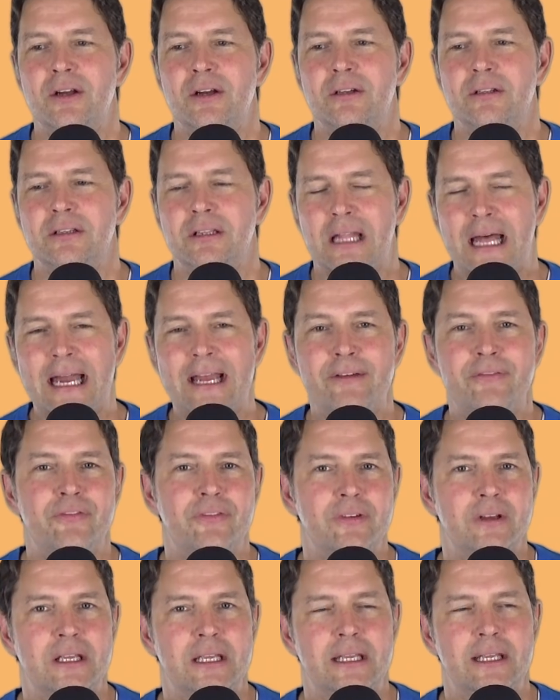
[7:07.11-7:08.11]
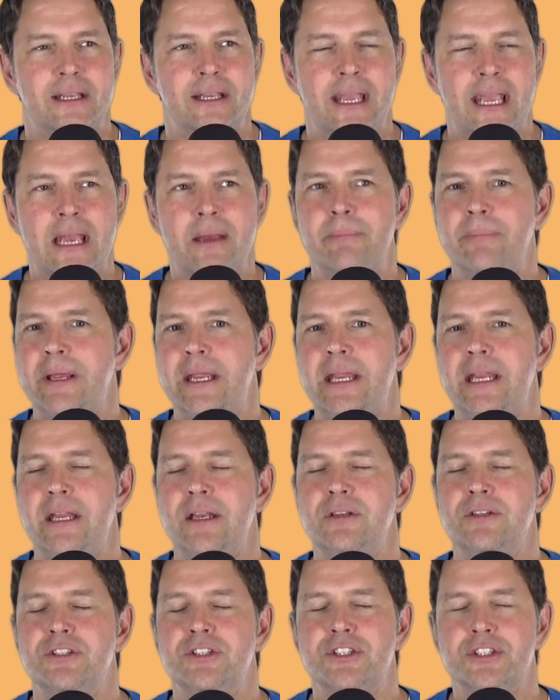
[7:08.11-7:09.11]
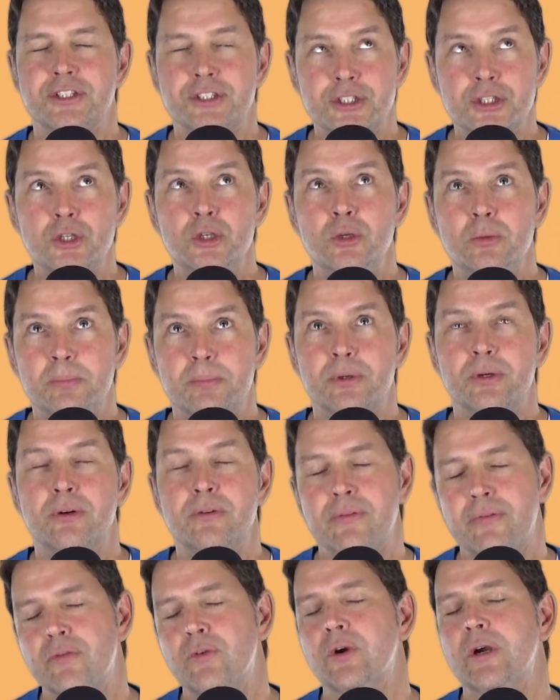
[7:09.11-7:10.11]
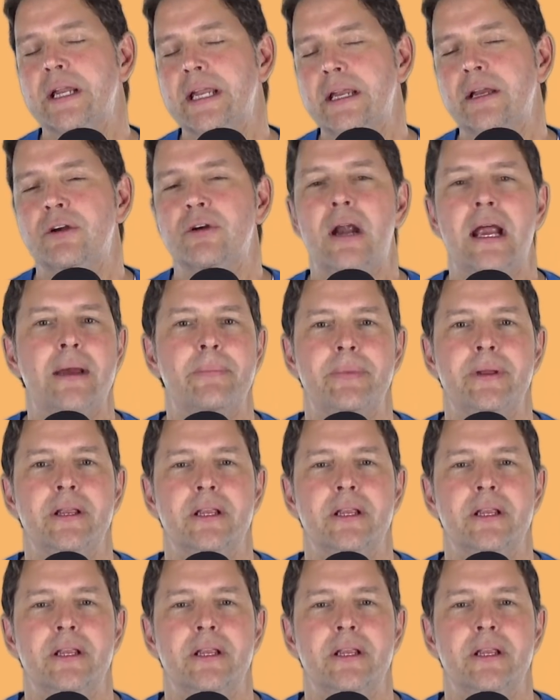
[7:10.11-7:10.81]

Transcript: Life, it can be super freaking crappy.